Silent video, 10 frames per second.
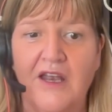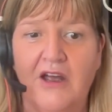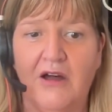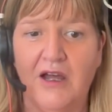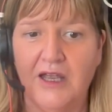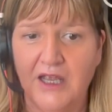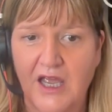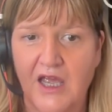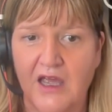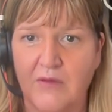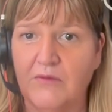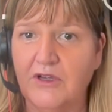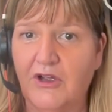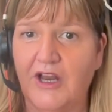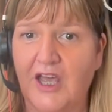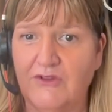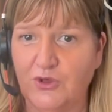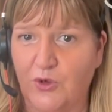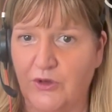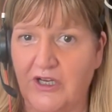now i am going to have to
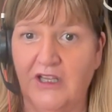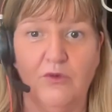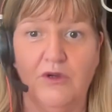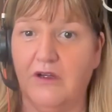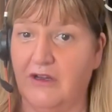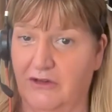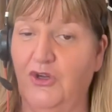call it here I,